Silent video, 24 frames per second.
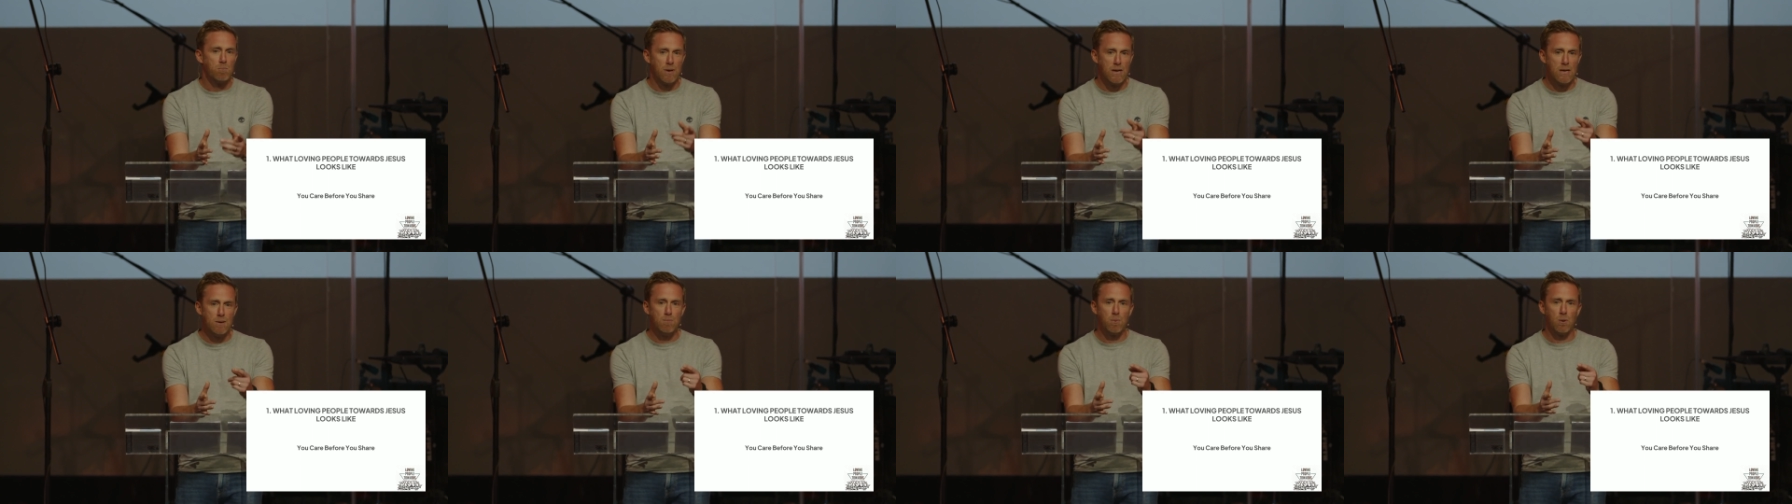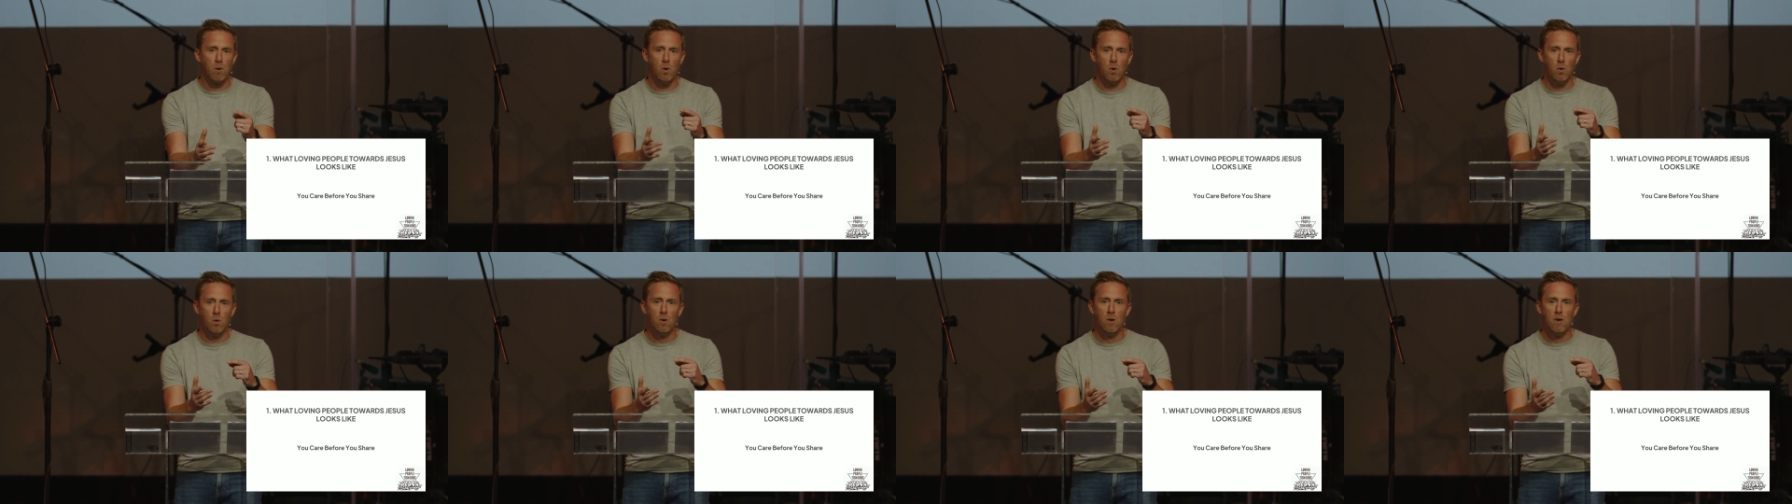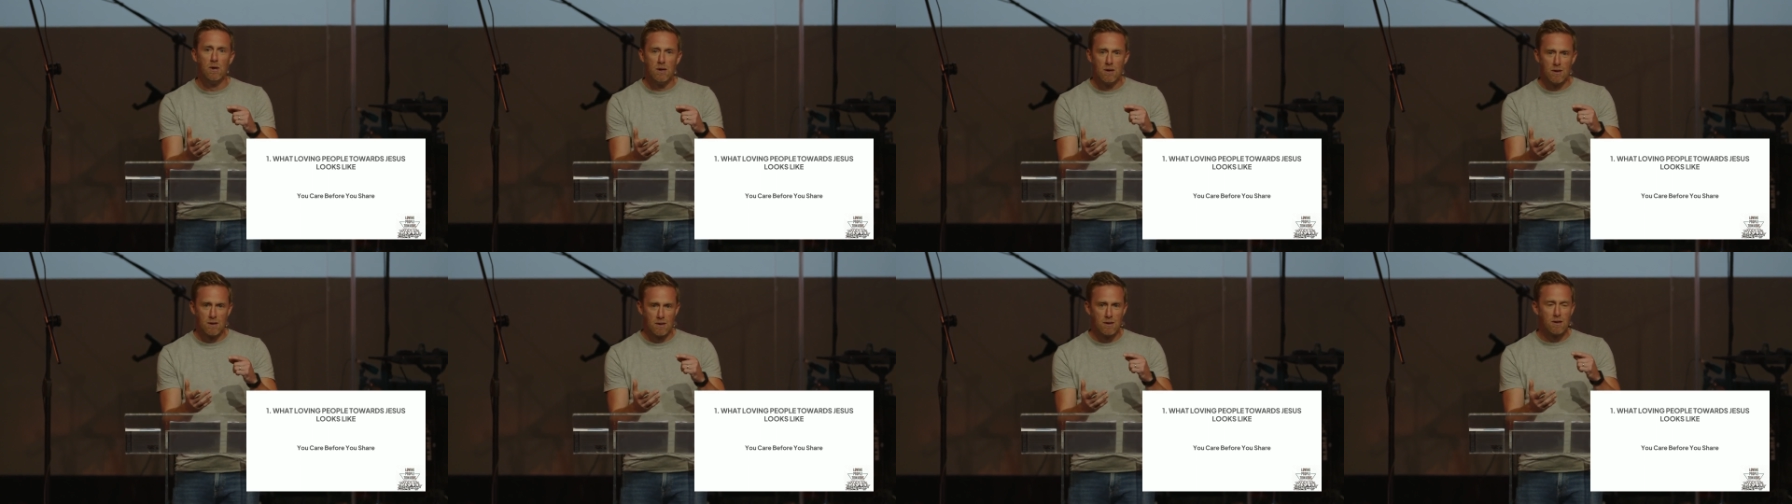People,
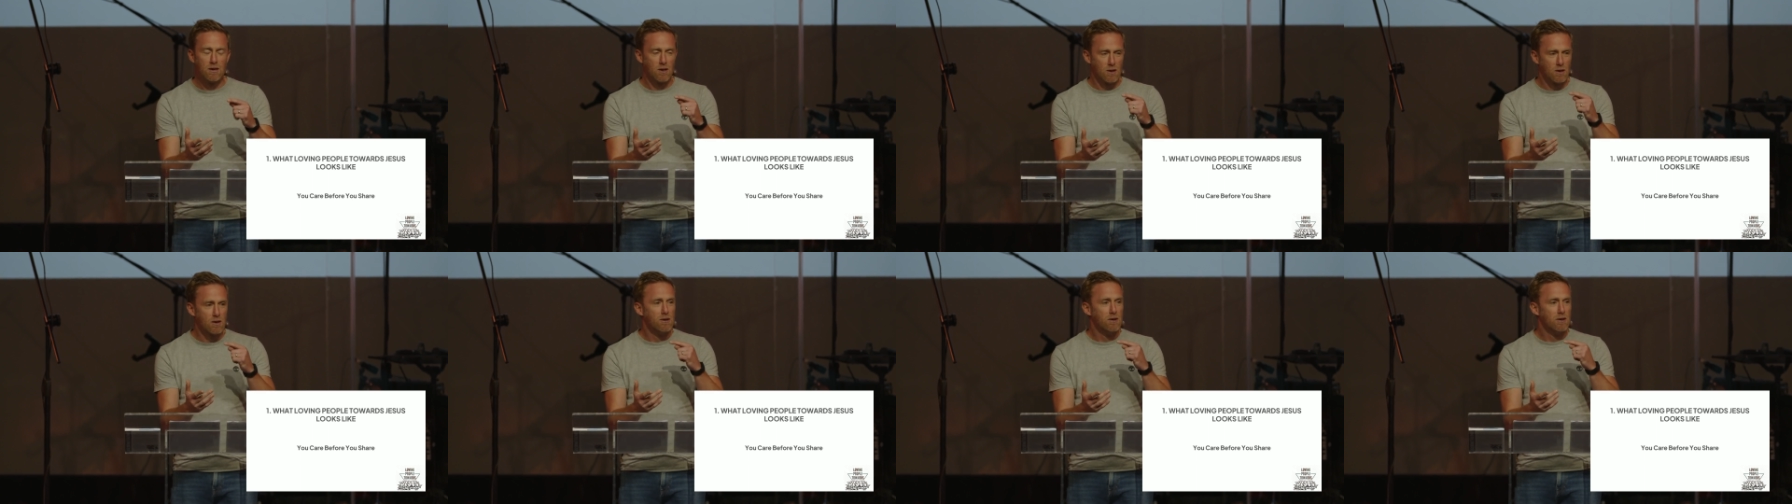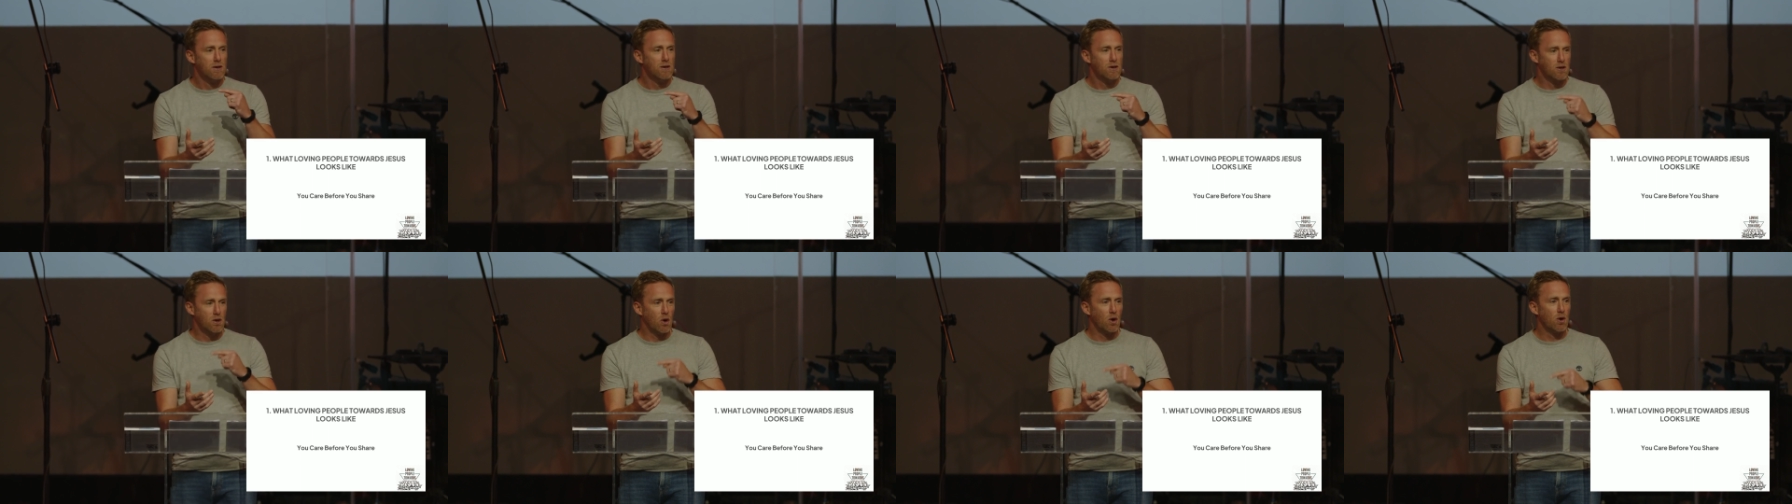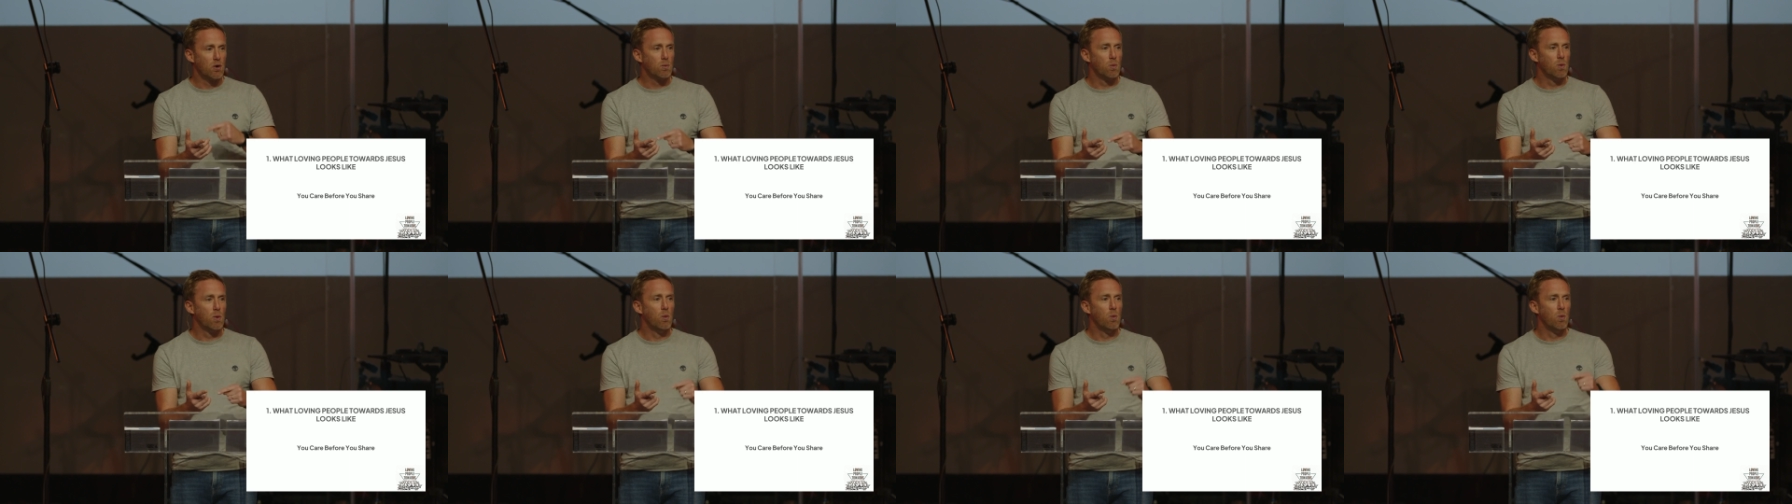
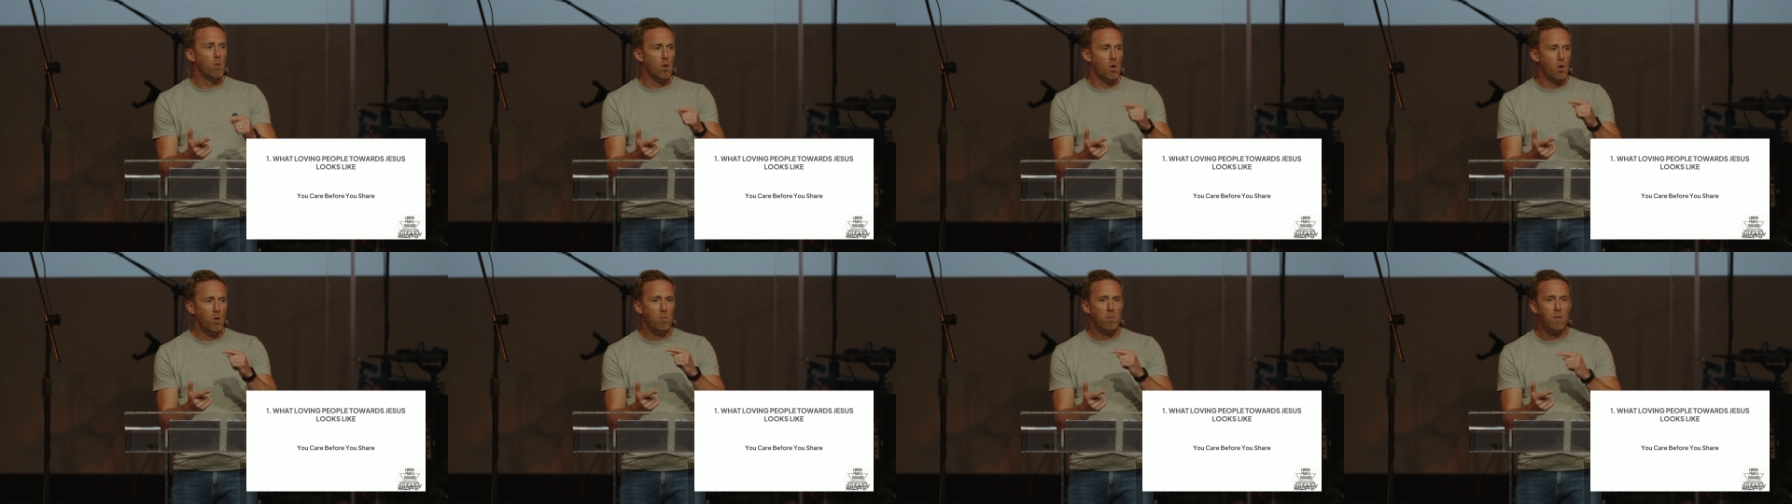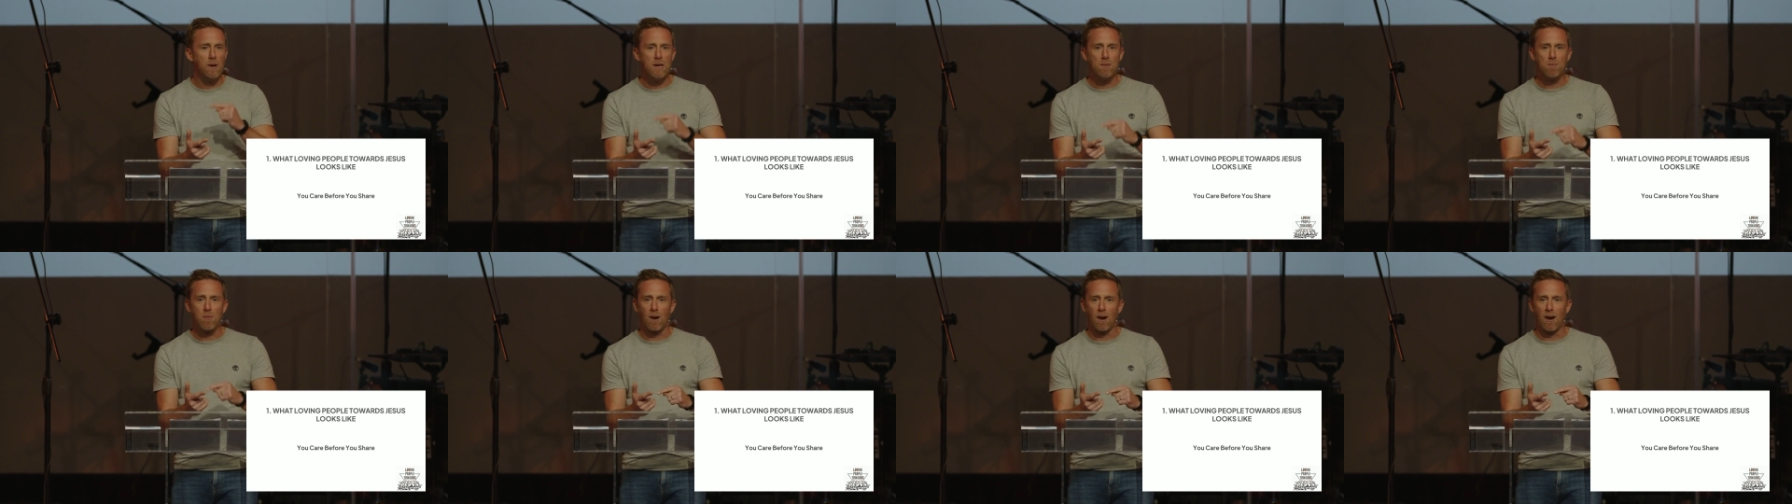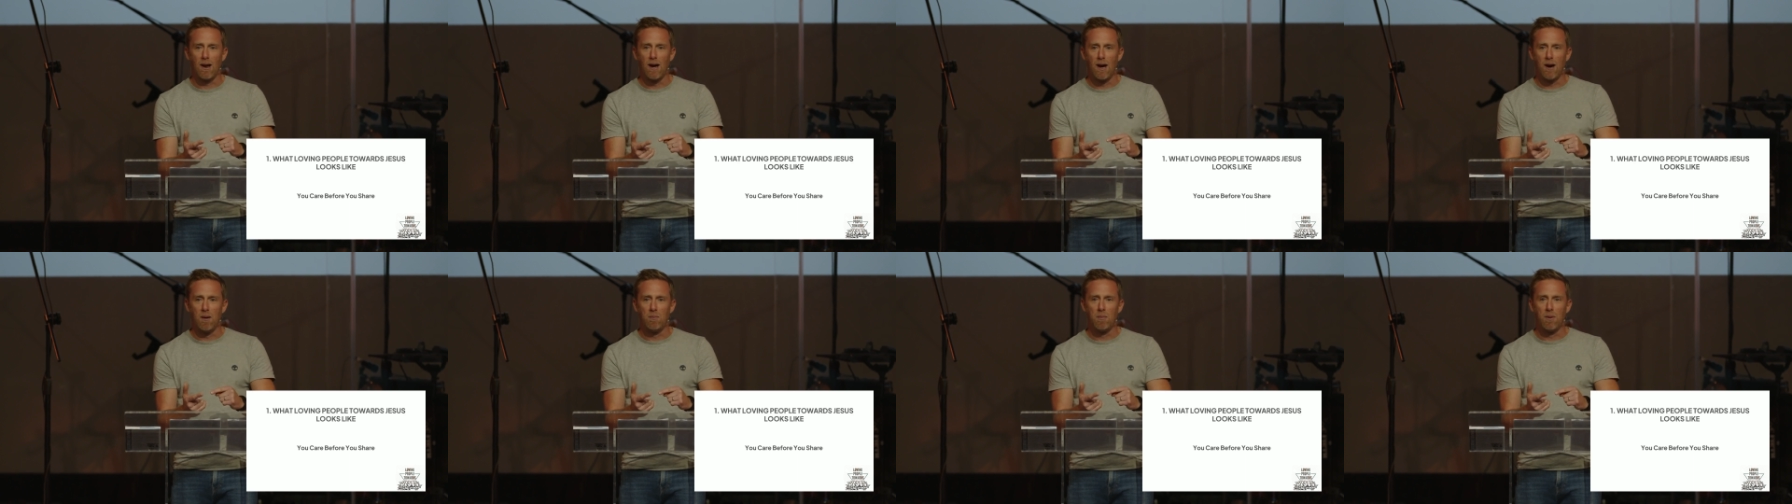God will warm
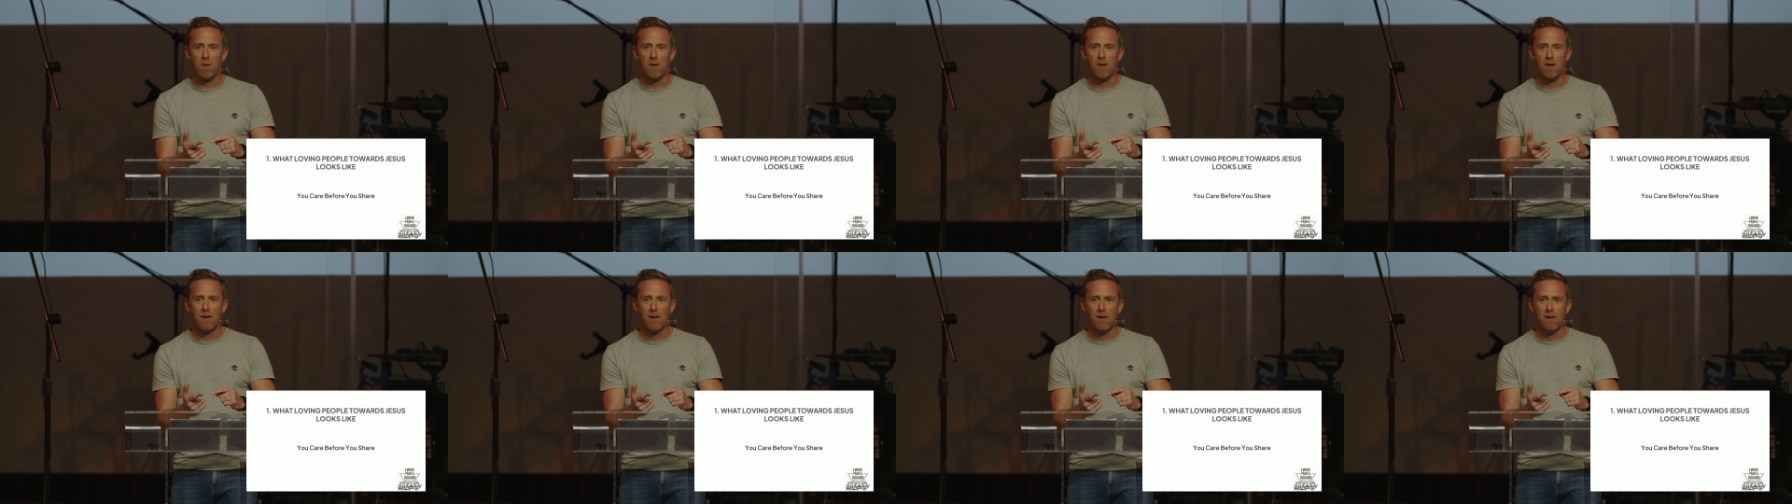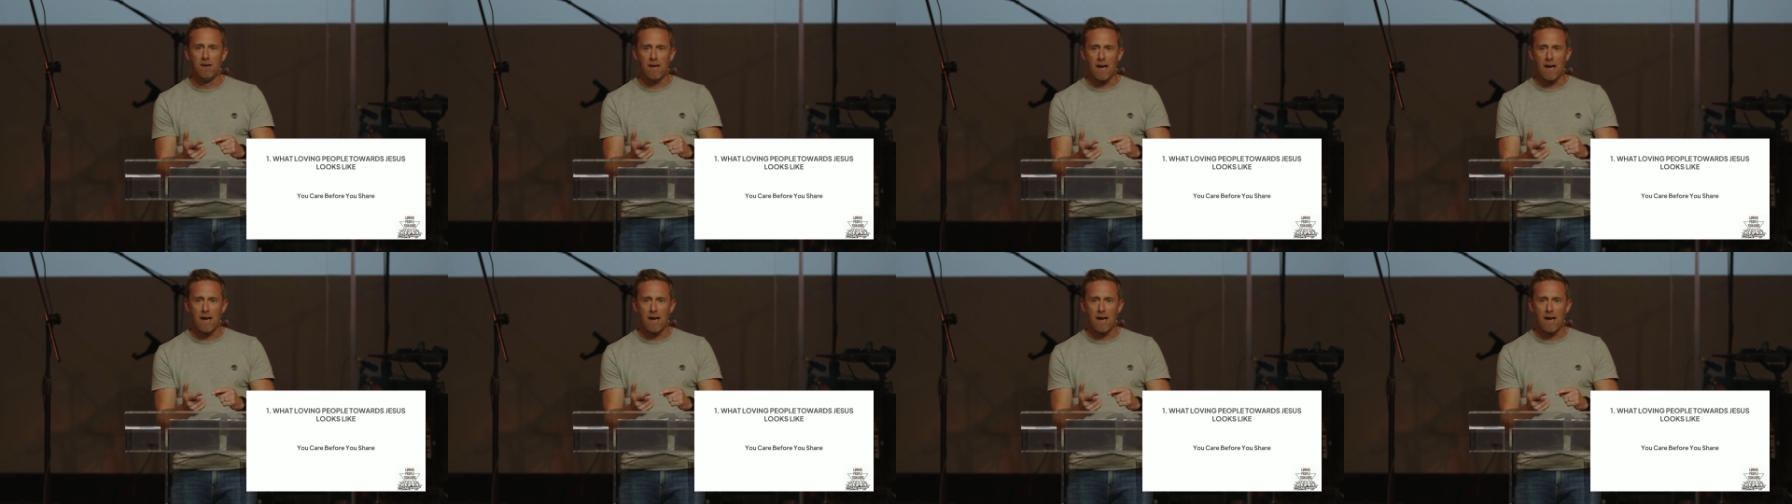people up